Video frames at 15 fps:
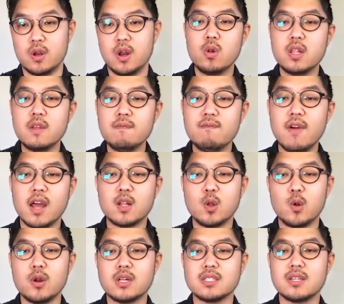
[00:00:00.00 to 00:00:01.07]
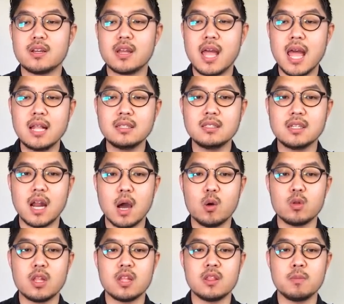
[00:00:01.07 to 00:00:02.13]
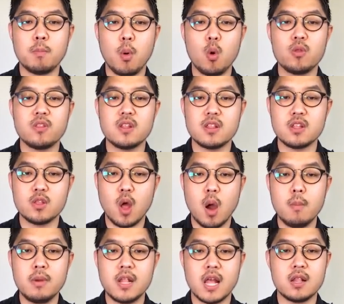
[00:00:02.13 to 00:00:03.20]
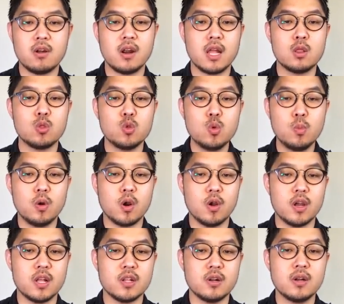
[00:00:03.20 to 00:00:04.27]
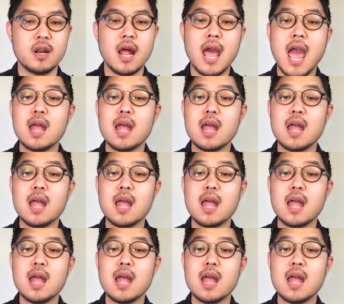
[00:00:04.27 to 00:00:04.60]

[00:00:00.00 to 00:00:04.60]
14 factorials are cancelled out in both the denominator and numerator,